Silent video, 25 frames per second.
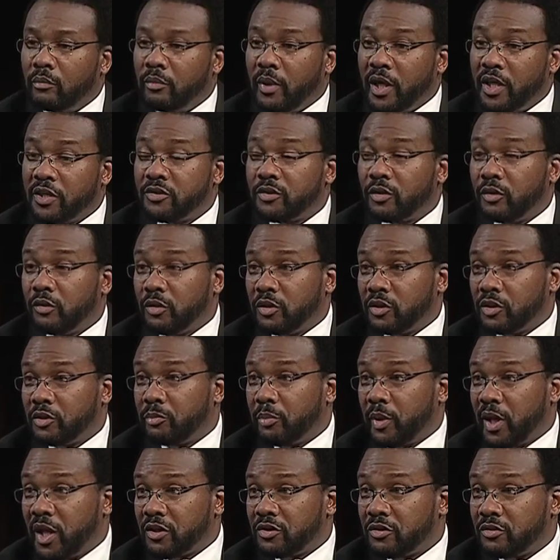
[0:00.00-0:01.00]
based on the
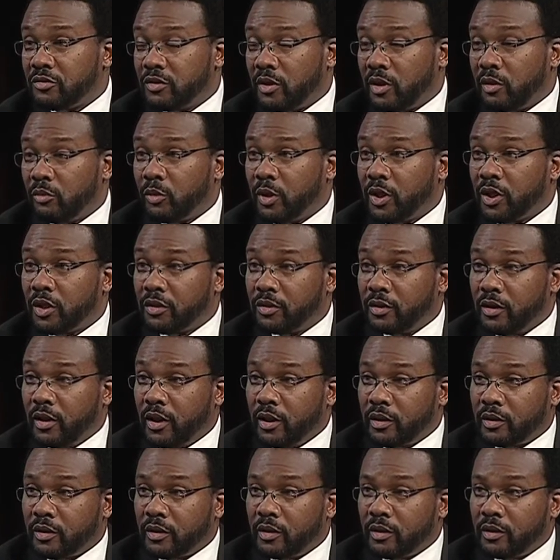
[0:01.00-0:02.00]
inspection that we
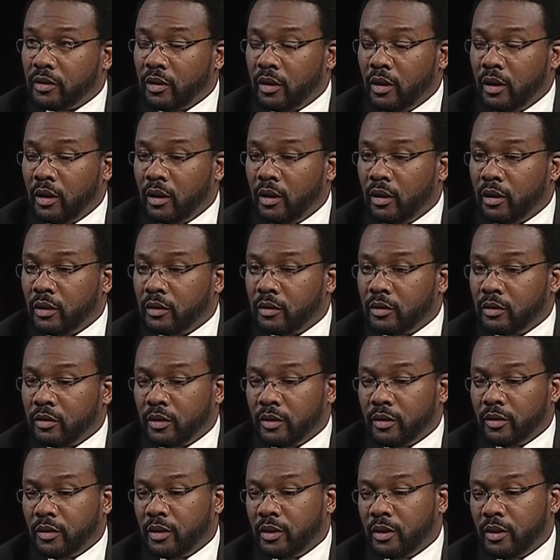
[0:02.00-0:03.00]
conducted,
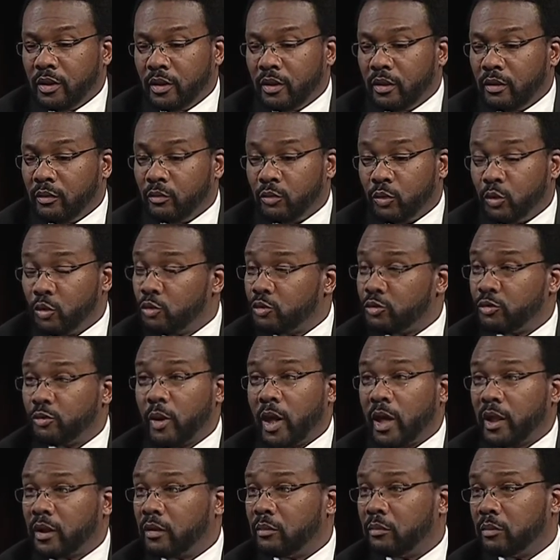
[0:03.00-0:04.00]
the rooms were
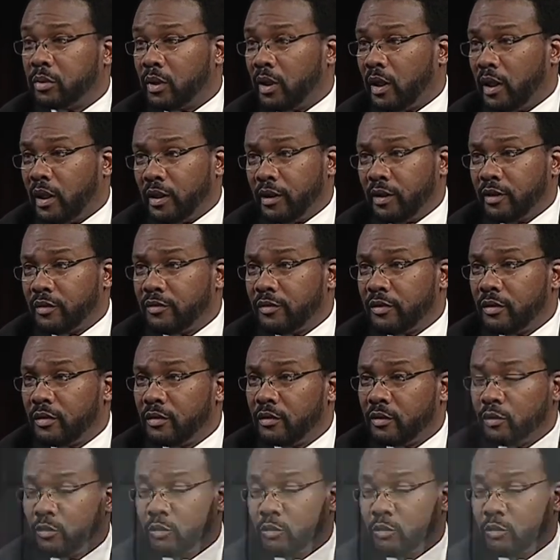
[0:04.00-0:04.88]
out of compliance. The